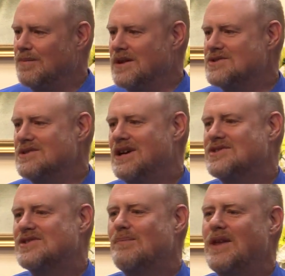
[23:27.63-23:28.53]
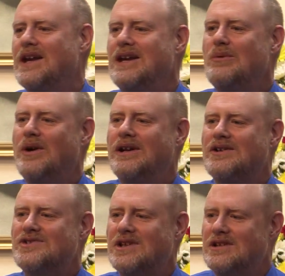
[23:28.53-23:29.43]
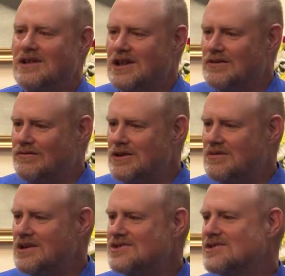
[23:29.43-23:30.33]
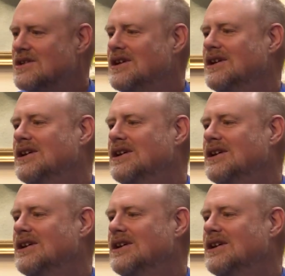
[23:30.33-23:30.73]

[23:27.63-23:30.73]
It's not something anyone else can give to us,